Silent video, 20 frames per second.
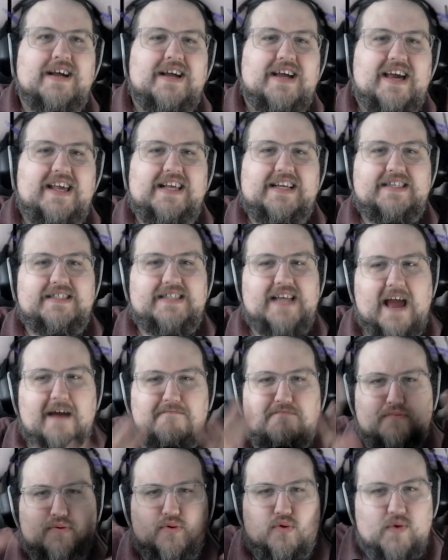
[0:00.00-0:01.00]
It is a
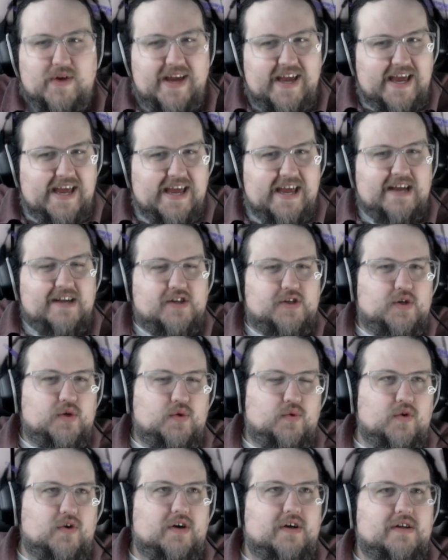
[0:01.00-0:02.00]

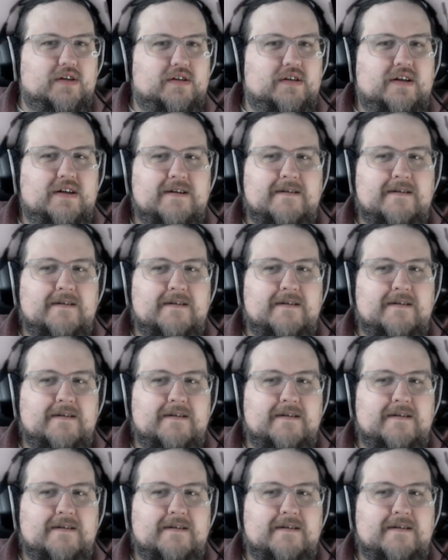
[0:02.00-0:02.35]
pre-duel